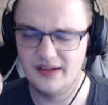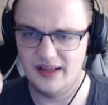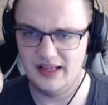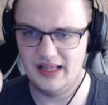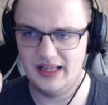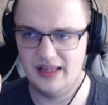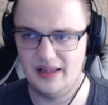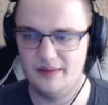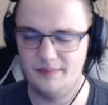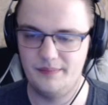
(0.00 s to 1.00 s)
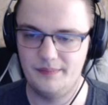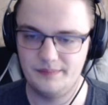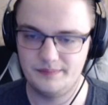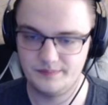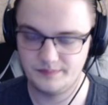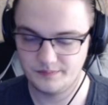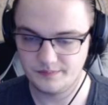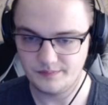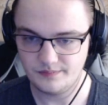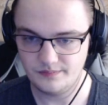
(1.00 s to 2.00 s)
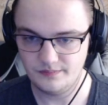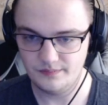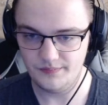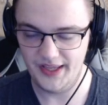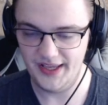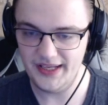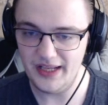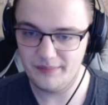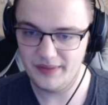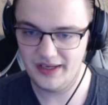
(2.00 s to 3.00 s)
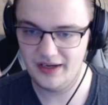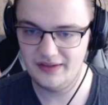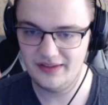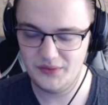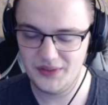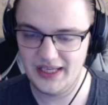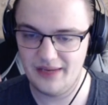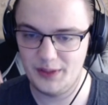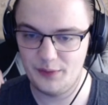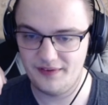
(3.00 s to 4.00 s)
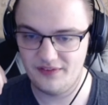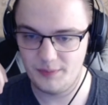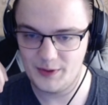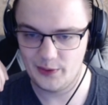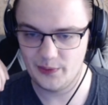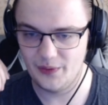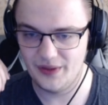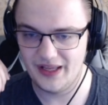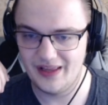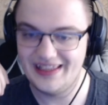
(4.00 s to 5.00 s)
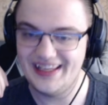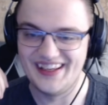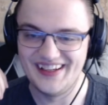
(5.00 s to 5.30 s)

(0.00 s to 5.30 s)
Um, and yeah, he doesn't really have anything special going on.